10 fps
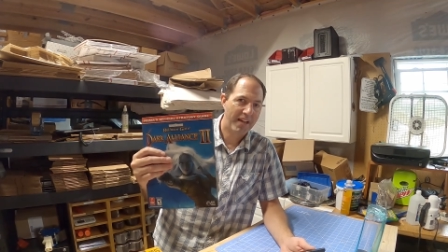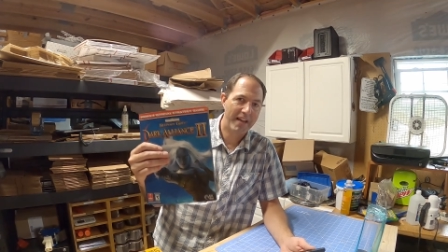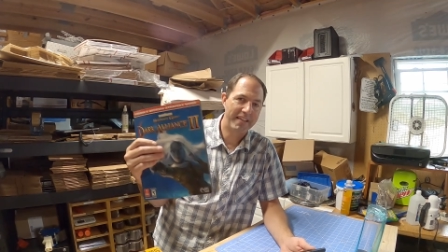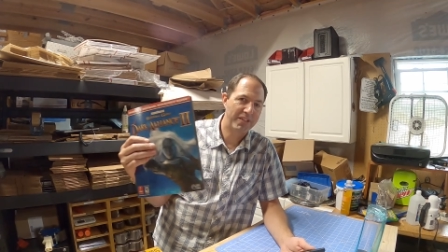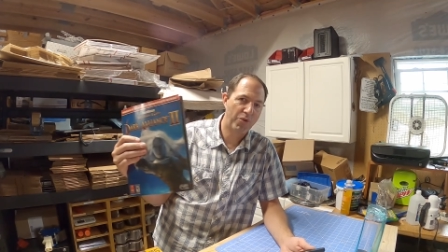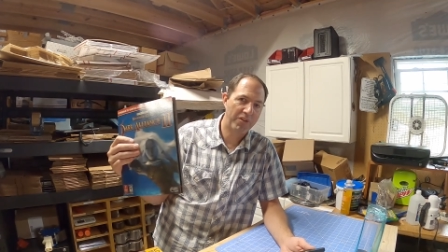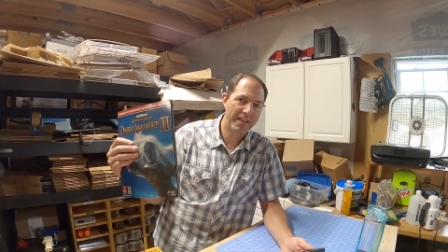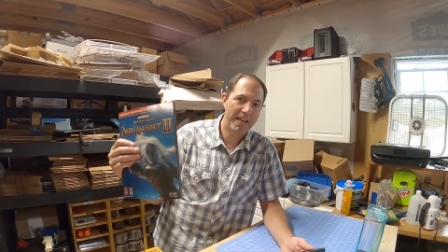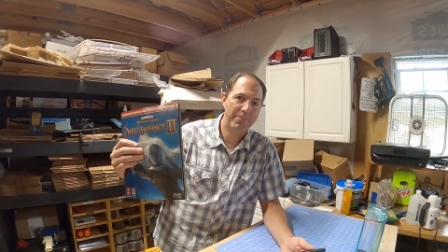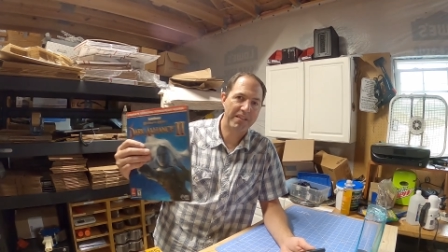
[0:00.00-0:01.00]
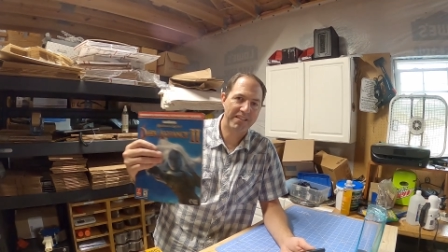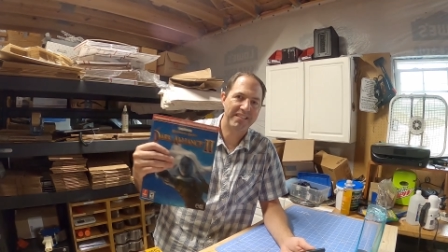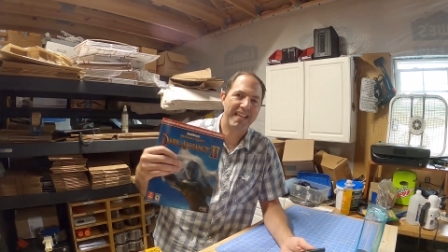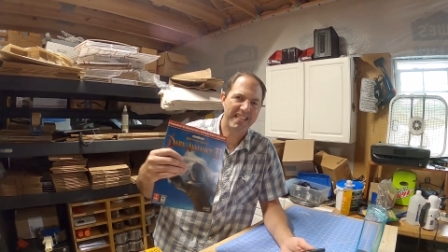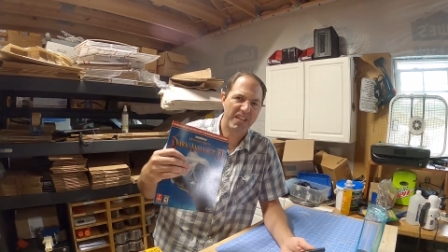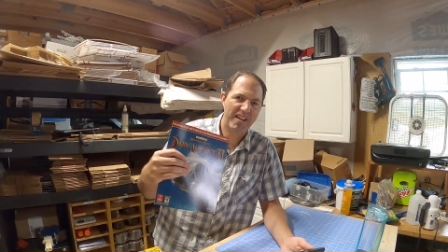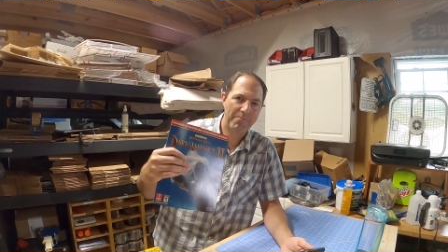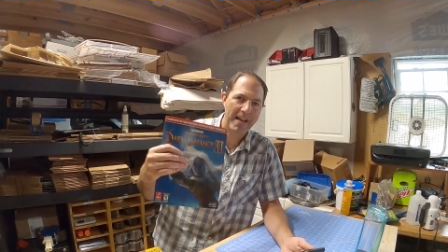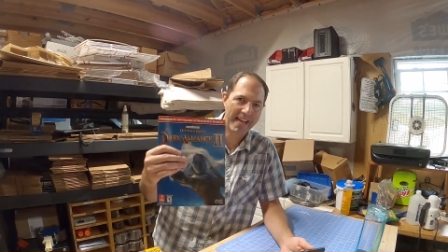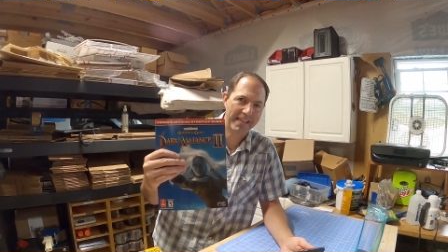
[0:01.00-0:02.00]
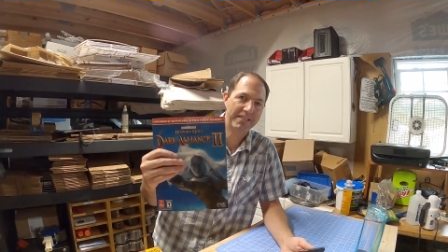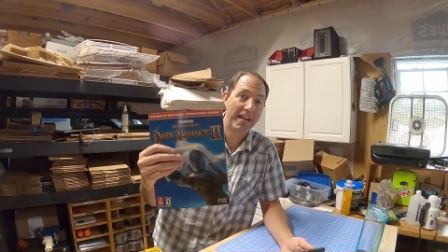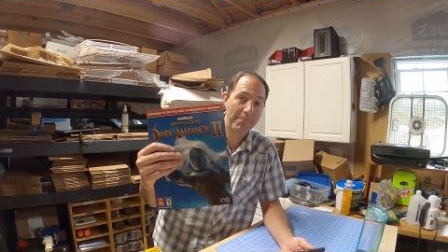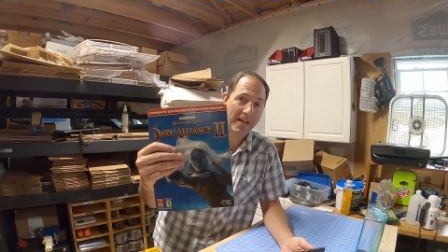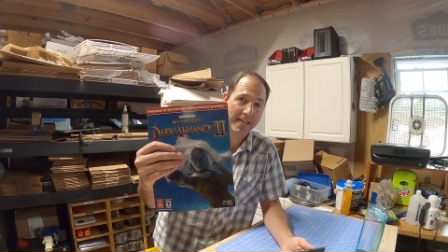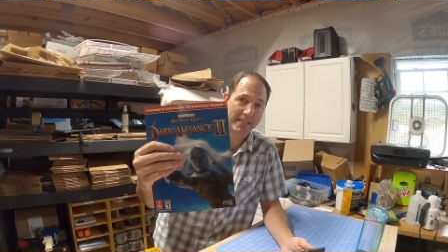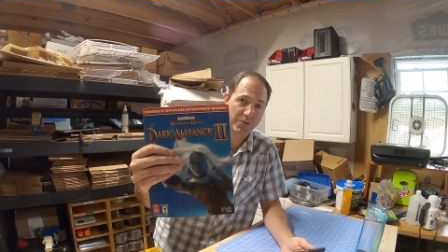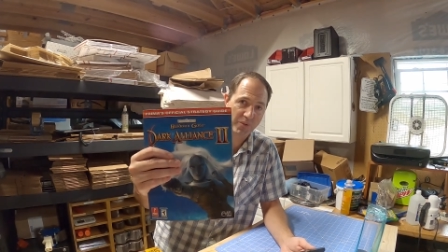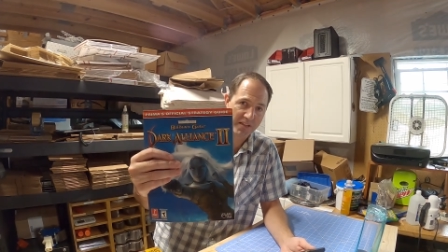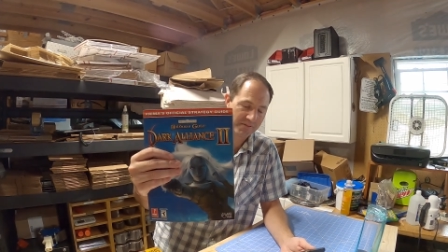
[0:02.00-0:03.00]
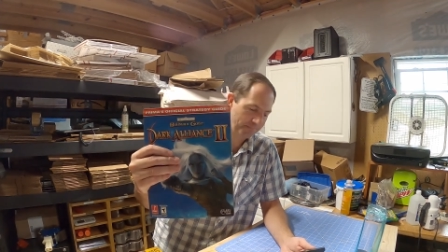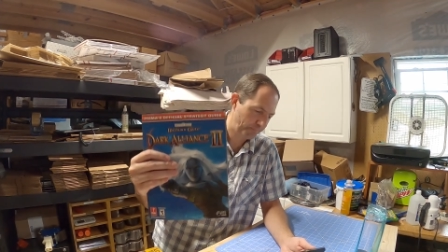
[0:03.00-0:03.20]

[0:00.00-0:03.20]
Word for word: I ignore that because that's how I package. I package well.